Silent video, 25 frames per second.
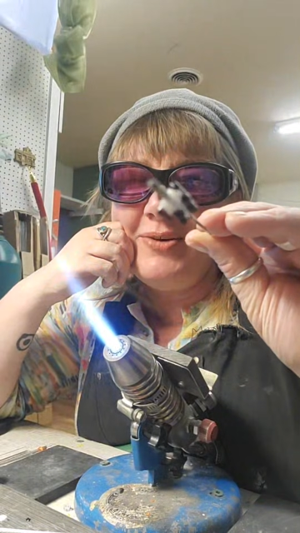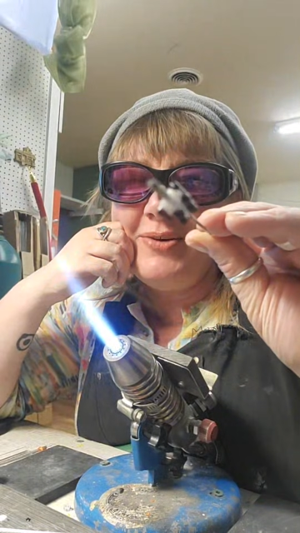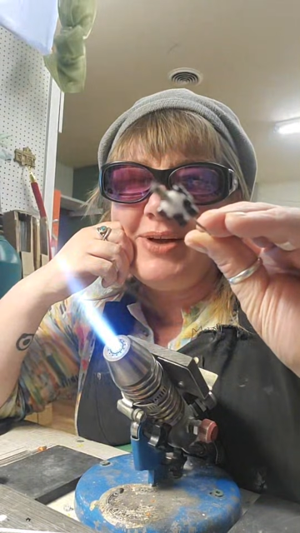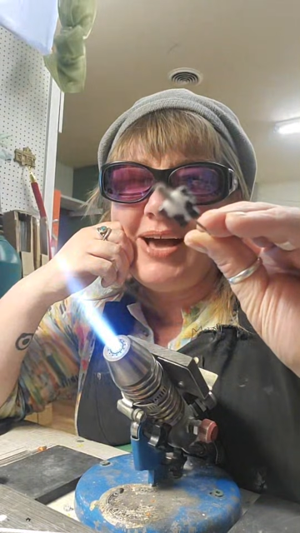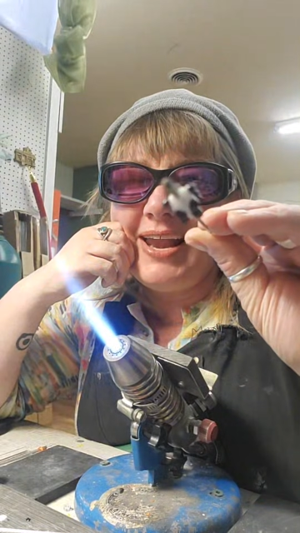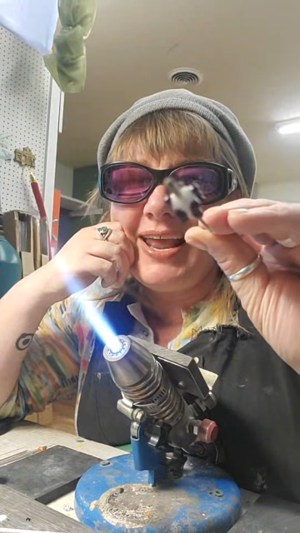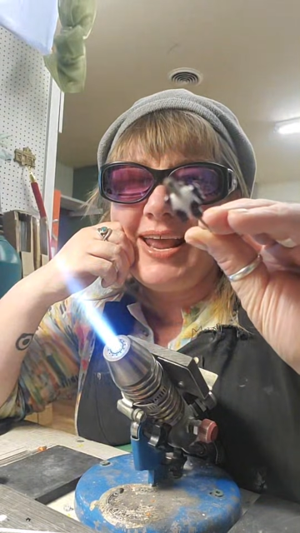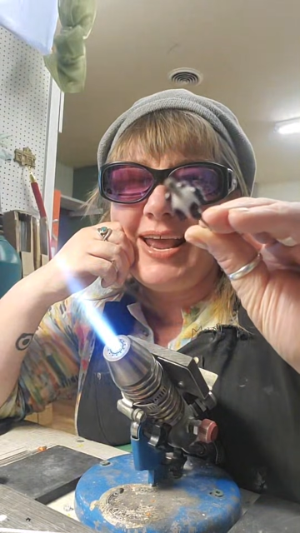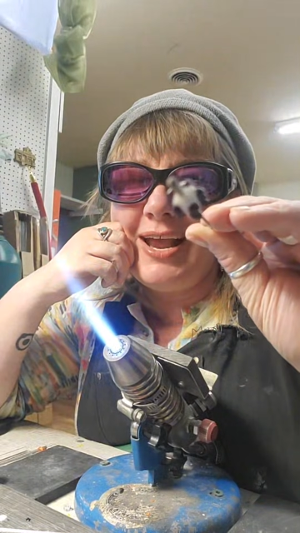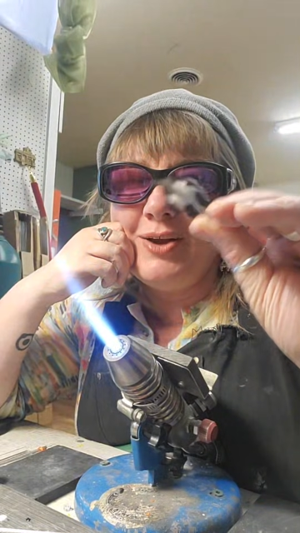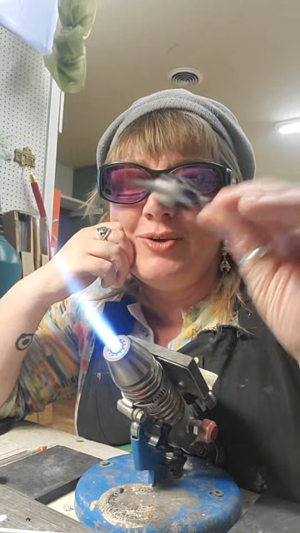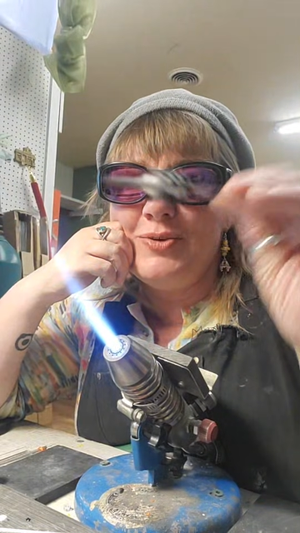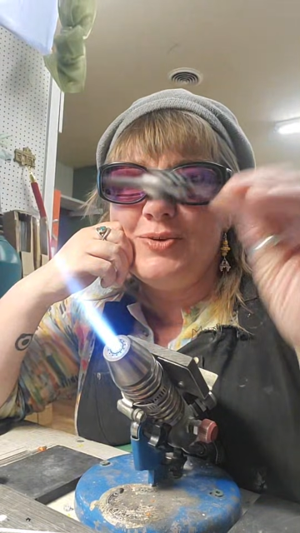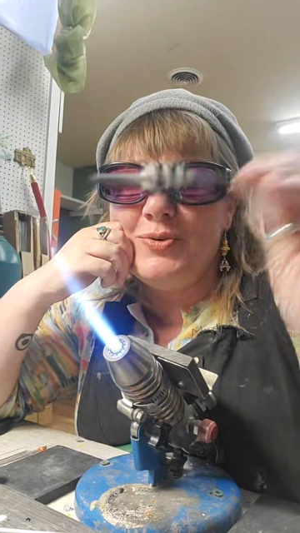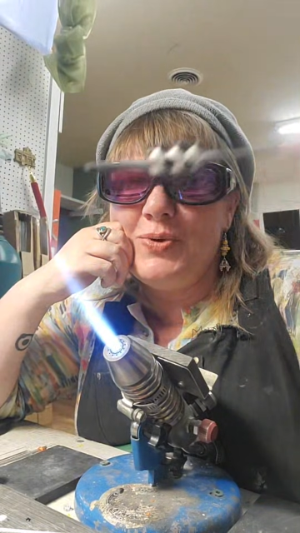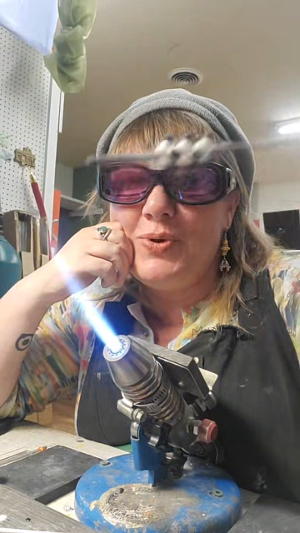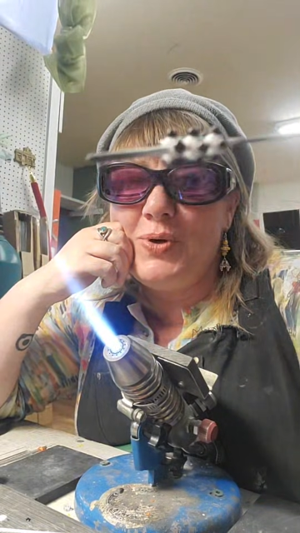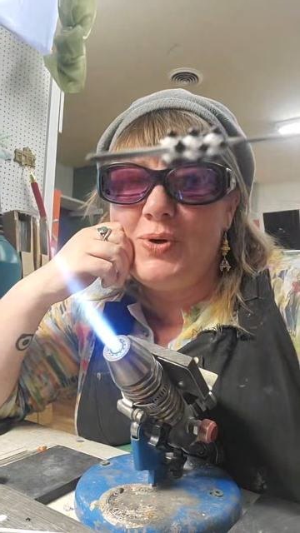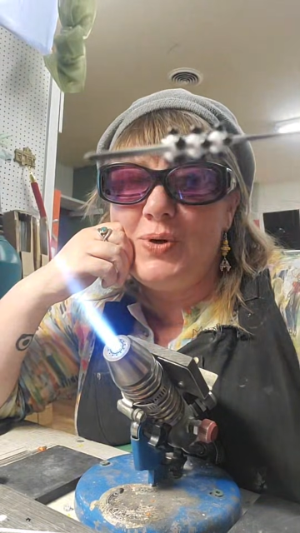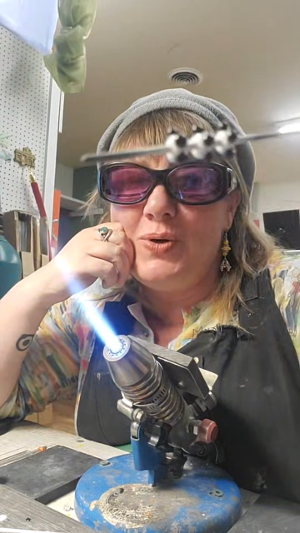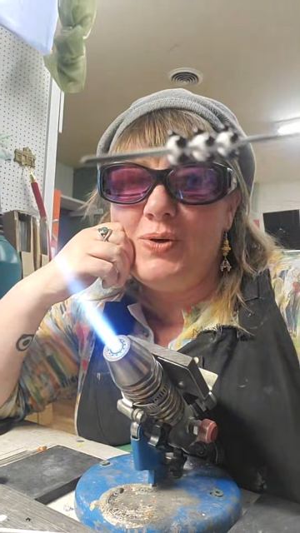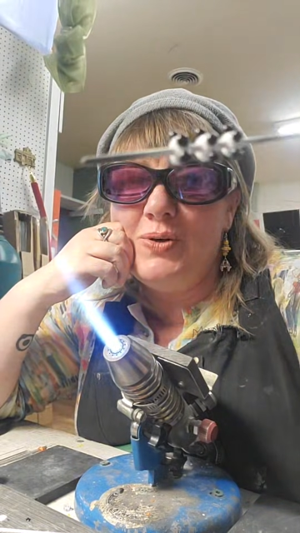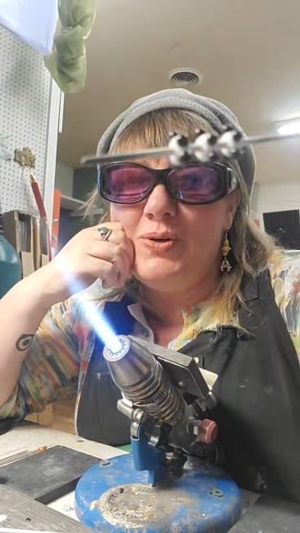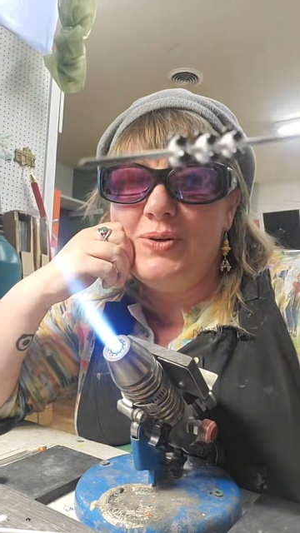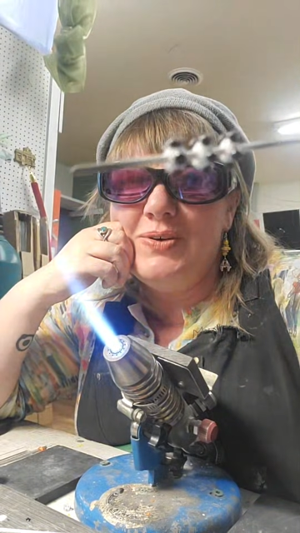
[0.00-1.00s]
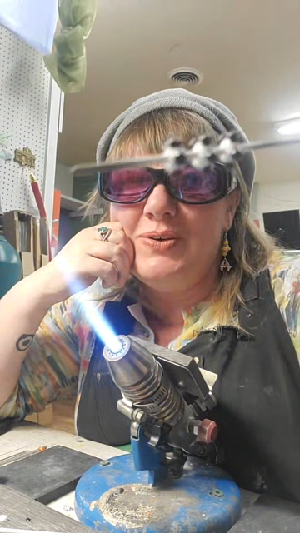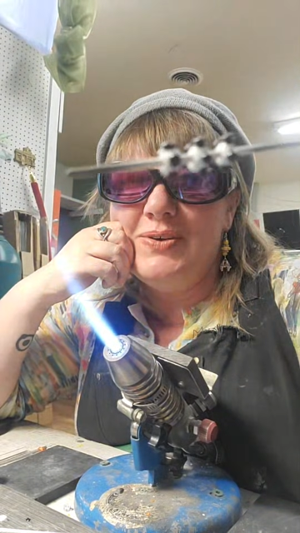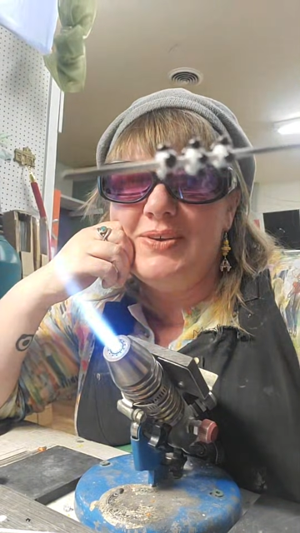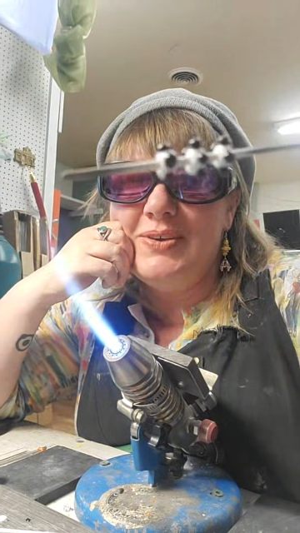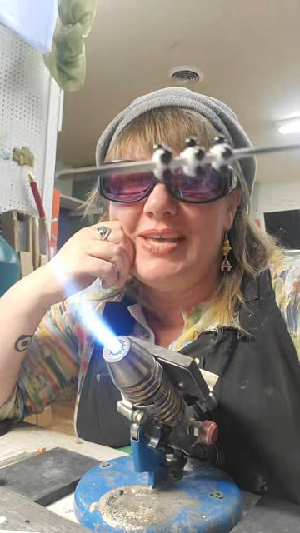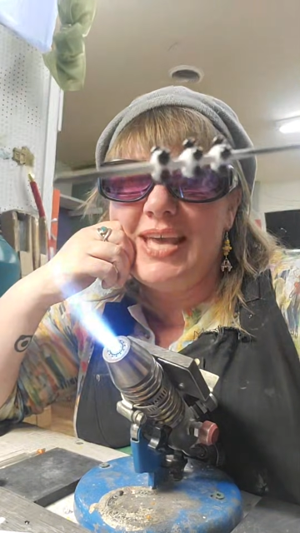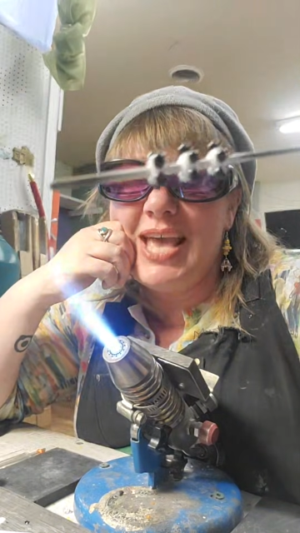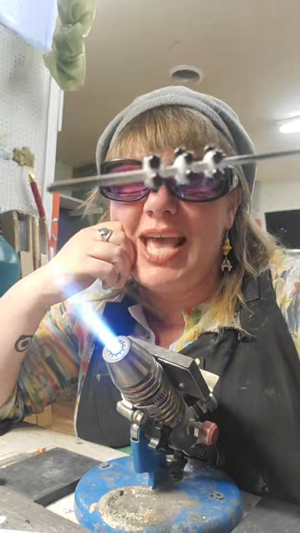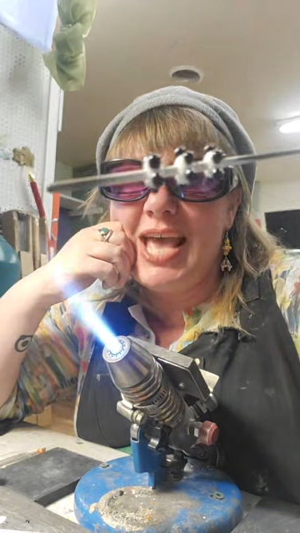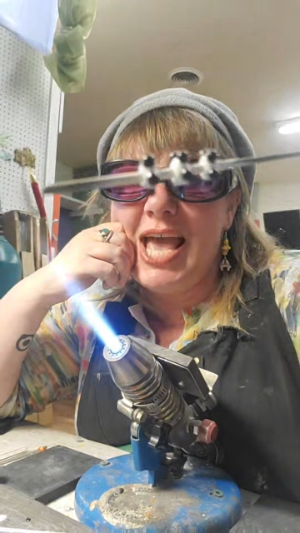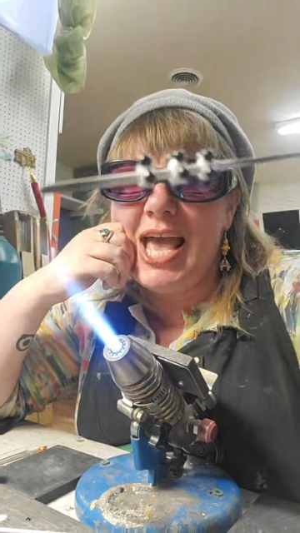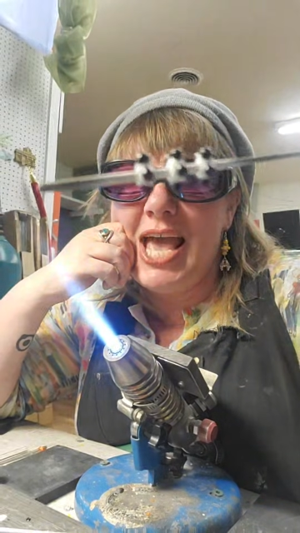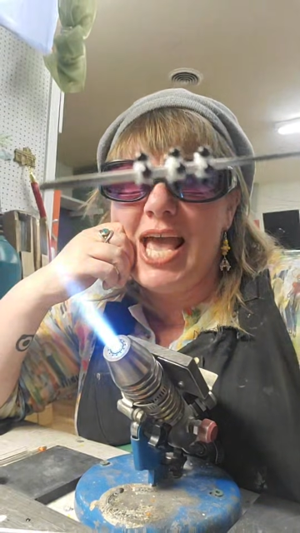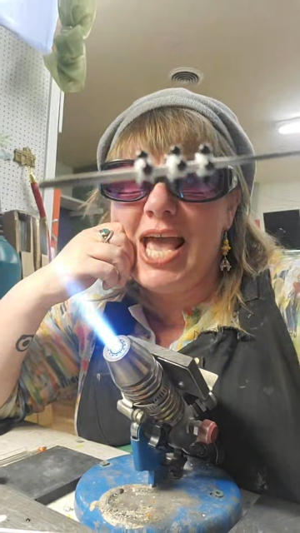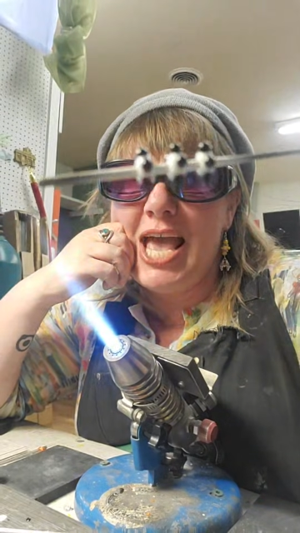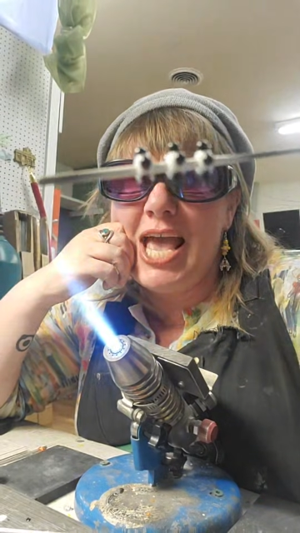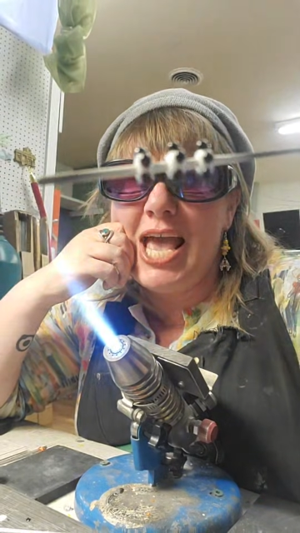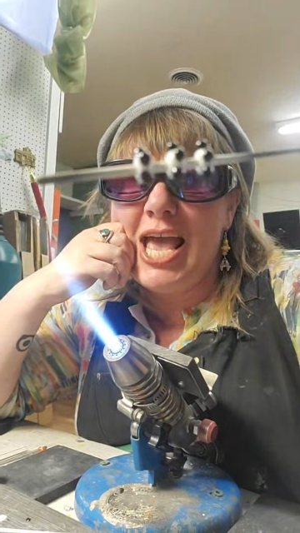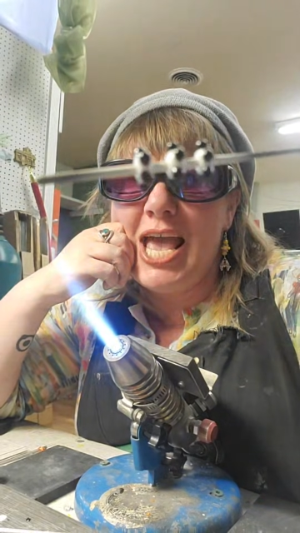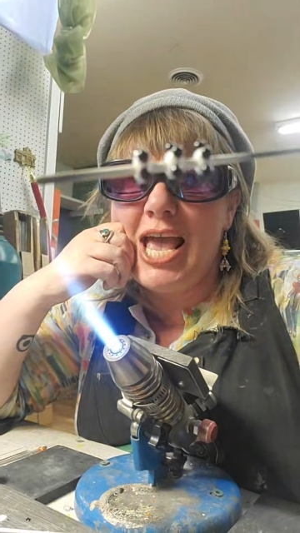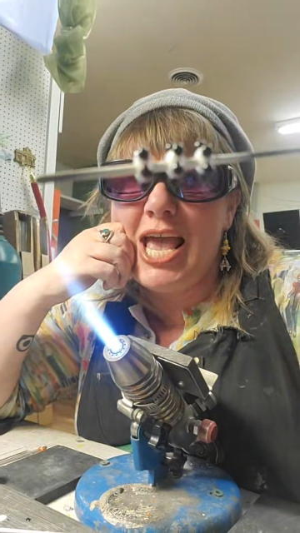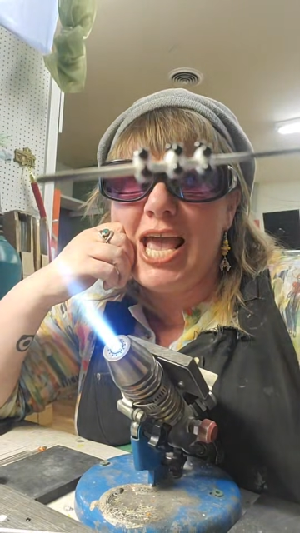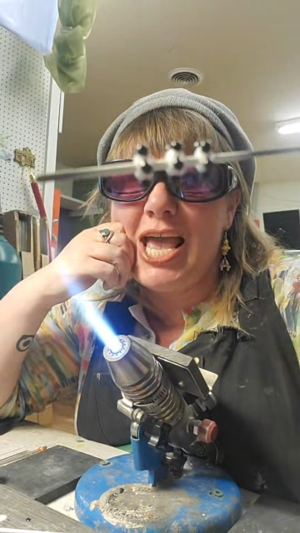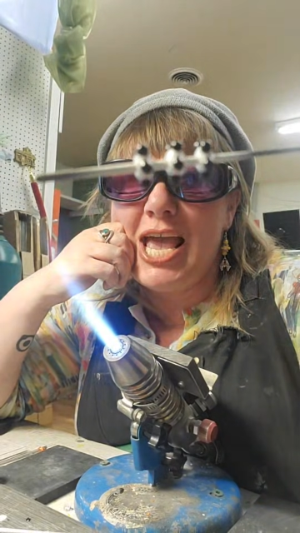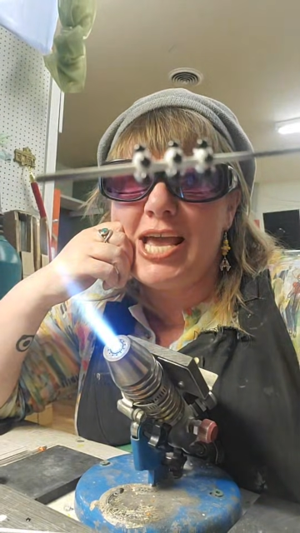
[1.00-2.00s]
you got a hair noodle.
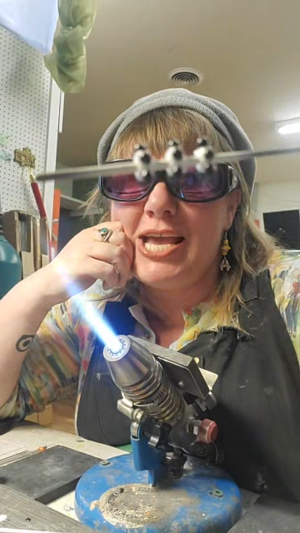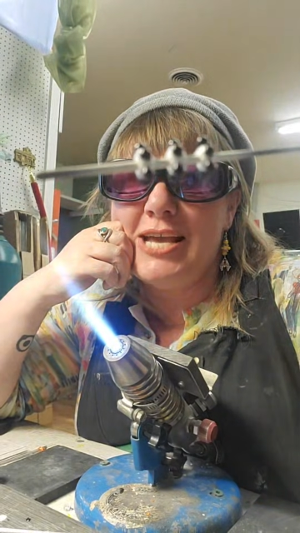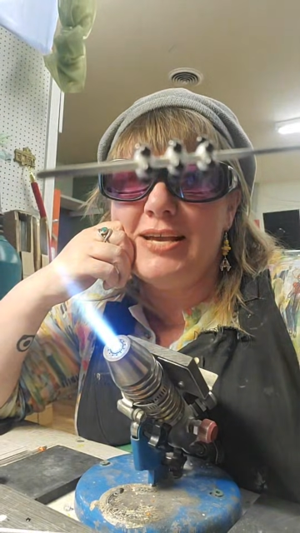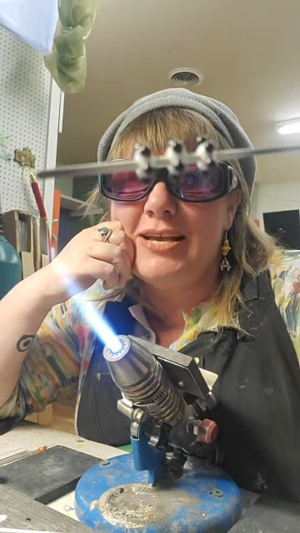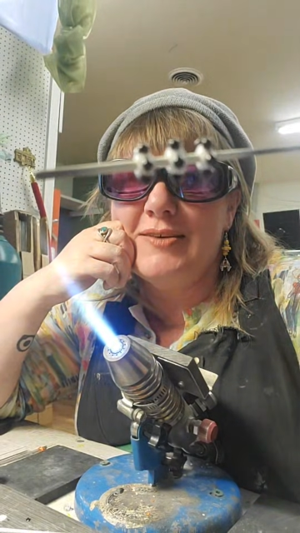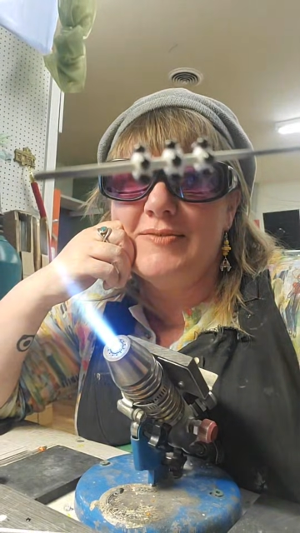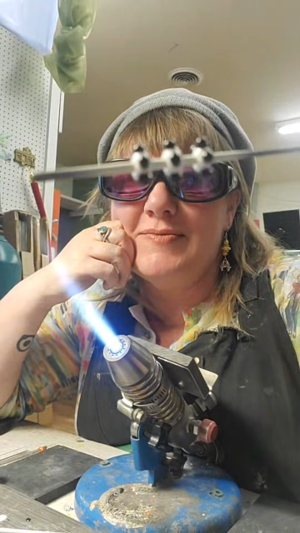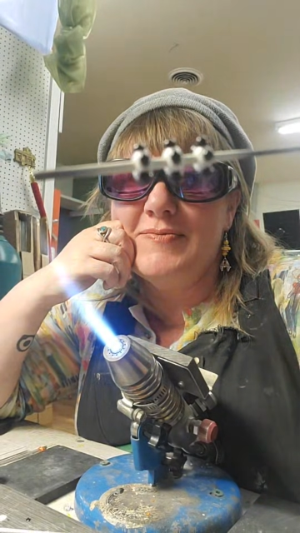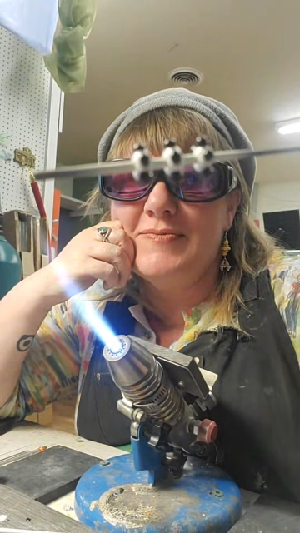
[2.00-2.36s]
Yay.